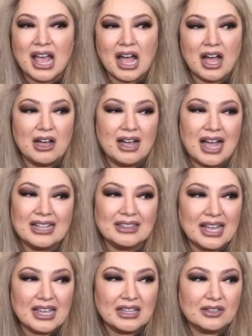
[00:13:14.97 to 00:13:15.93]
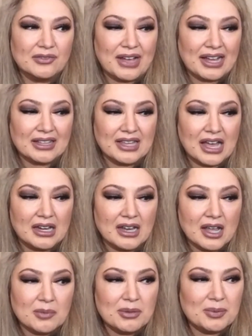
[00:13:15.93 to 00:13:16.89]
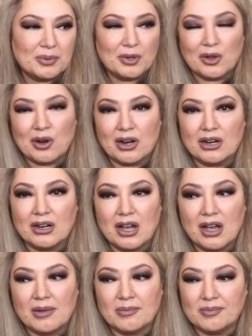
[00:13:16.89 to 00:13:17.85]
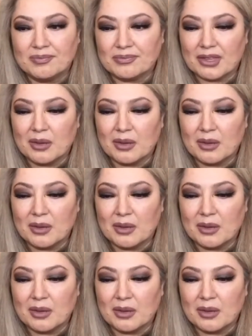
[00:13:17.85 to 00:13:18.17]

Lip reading: I like the fact that people are